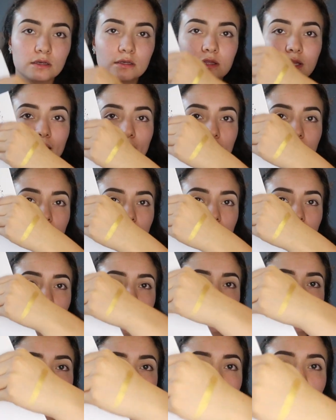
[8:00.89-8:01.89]
Like,
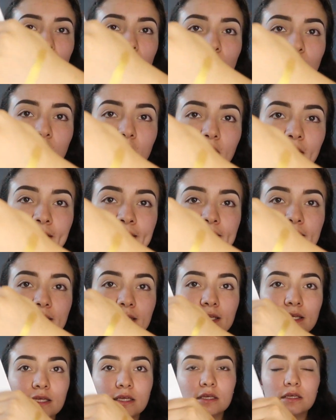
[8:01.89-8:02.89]
what
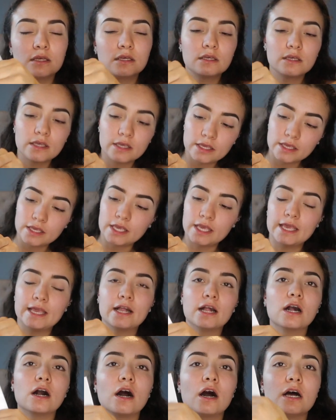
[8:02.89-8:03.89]

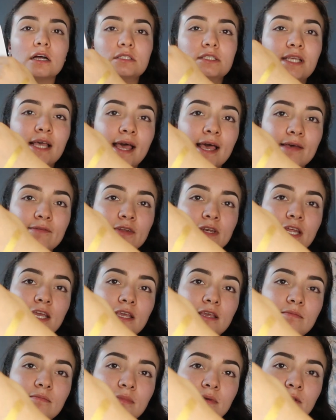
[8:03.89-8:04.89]
in God's heaven
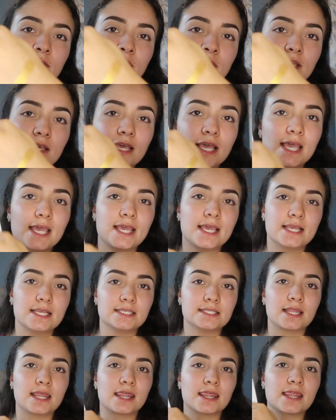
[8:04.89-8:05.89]
name
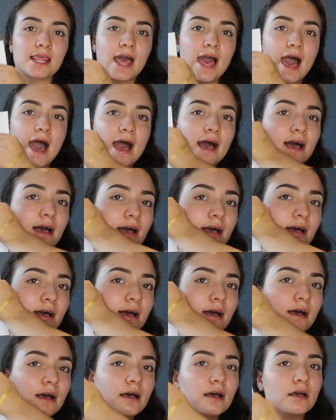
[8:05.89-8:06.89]
is that?
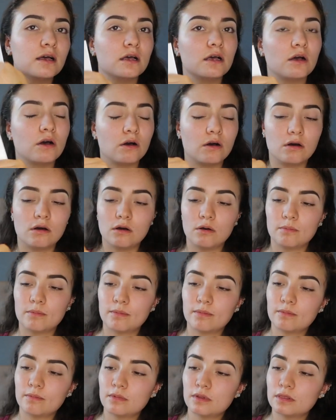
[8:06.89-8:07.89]
Oh,
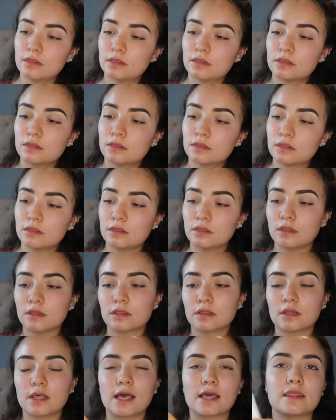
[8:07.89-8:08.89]

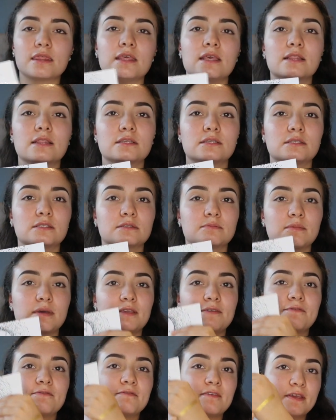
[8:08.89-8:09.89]
I think this is
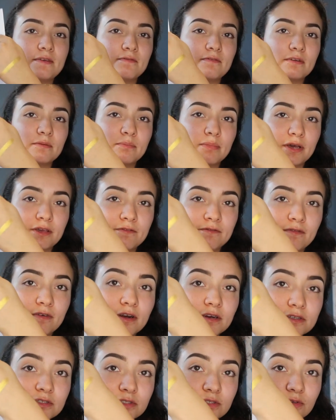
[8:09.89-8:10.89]
my favorite by
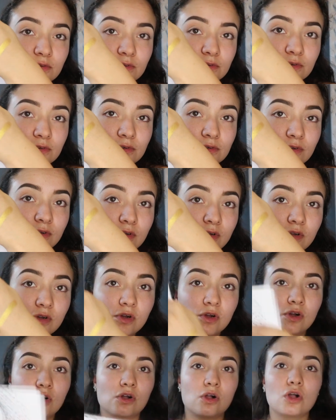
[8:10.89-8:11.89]
far. So
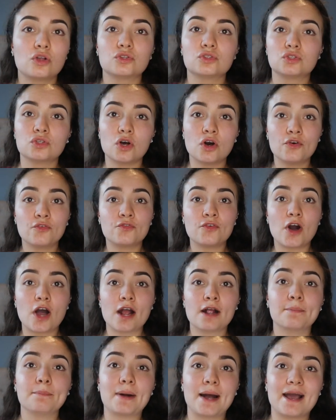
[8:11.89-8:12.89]

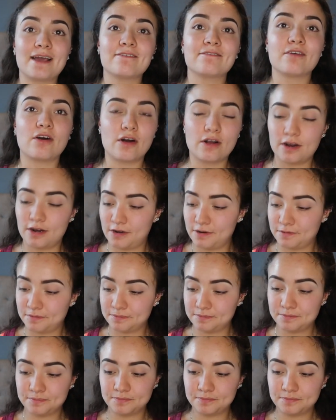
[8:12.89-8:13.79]
far by far.